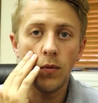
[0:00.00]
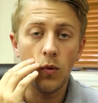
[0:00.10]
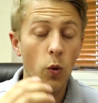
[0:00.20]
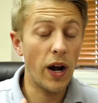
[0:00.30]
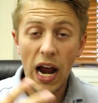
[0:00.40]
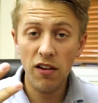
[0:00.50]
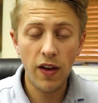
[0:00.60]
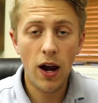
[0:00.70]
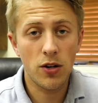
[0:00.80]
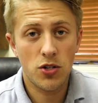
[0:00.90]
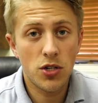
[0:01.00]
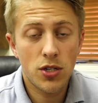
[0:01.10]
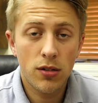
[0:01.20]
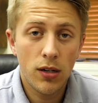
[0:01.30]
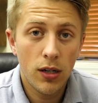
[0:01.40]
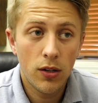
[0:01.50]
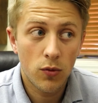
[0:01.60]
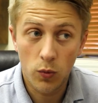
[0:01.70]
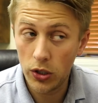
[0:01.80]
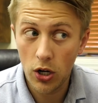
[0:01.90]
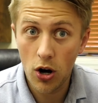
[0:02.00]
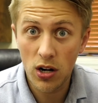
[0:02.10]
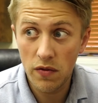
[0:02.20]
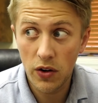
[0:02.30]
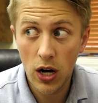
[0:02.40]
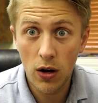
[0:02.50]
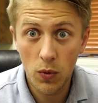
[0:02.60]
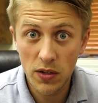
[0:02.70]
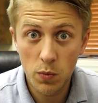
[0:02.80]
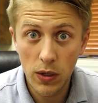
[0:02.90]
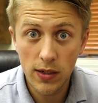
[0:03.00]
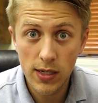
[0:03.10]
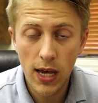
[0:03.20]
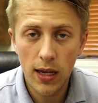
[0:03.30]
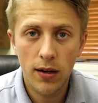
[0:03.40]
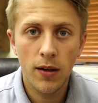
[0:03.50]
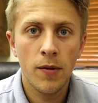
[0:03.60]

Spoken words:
What I found, it's just really hard to figure out what's being said.